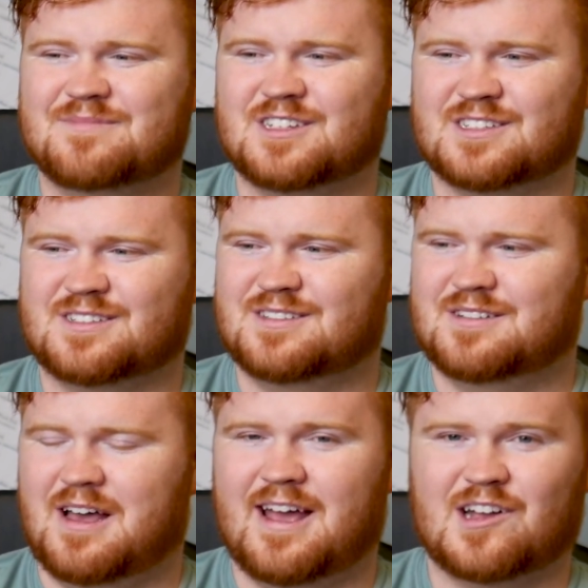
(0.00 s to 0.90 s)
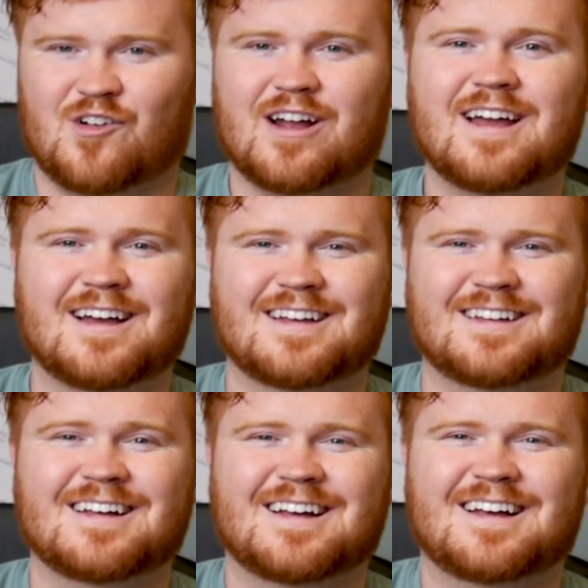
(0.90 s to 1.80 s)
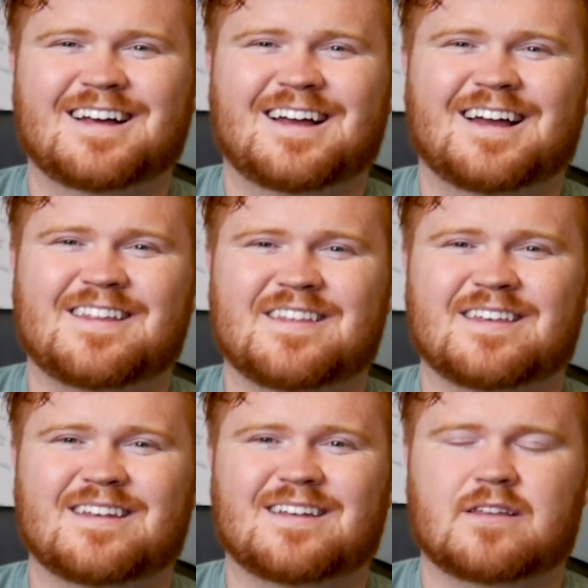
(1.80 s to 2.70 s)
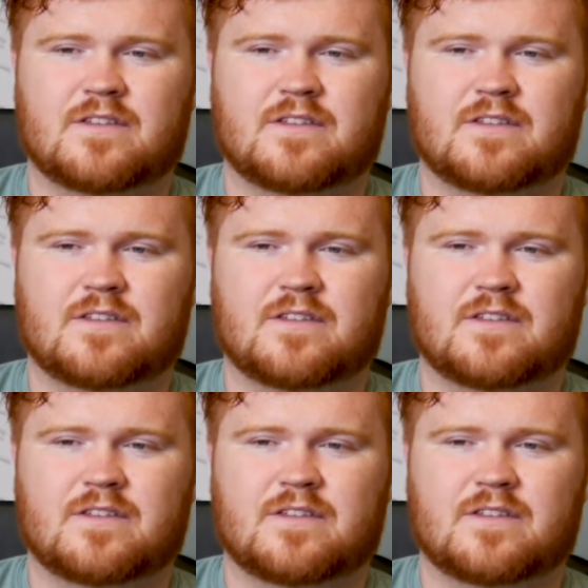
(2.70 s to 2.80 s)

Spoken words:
just angry. And then